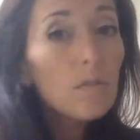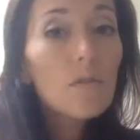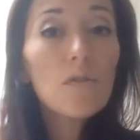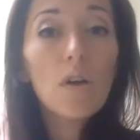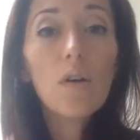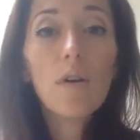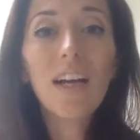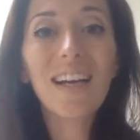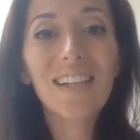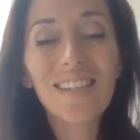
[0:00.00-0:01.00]
So I
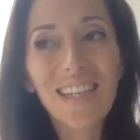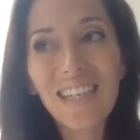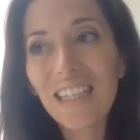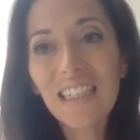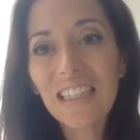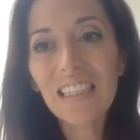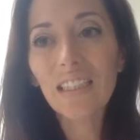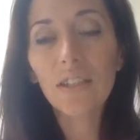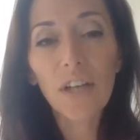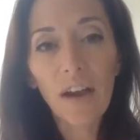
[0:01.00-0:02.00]
kind of said, I
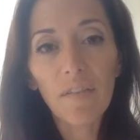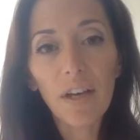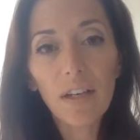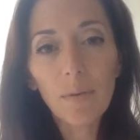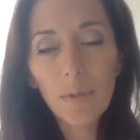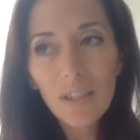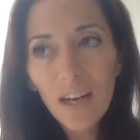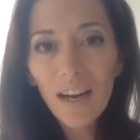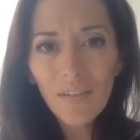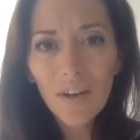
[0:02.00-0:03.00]
don't have it. I mean, did
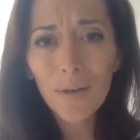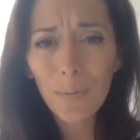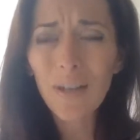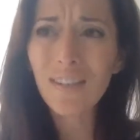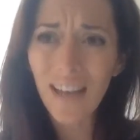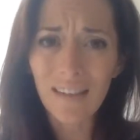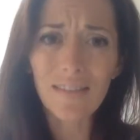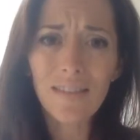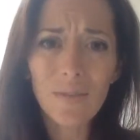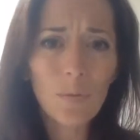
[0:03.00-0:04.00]
I have $100?
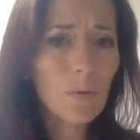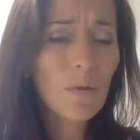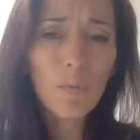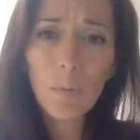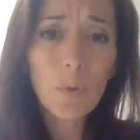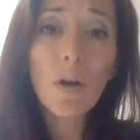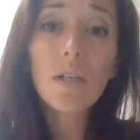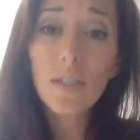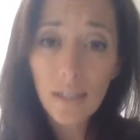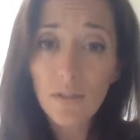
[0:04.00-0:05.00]
Yes. We were
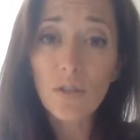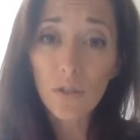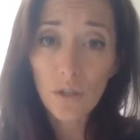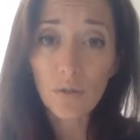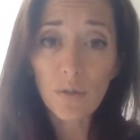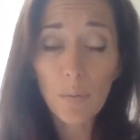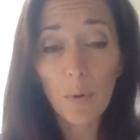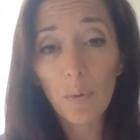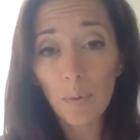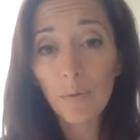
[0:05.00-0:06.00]
not destitute,
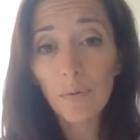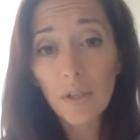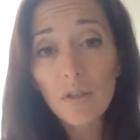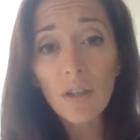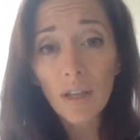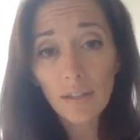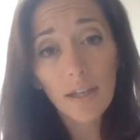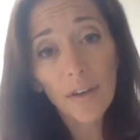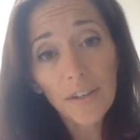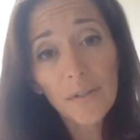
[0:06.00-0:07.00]
but we were reaching that
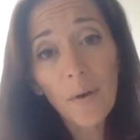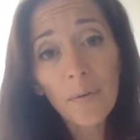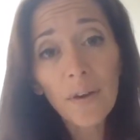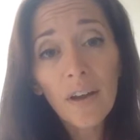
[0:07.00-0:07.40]
scary zone.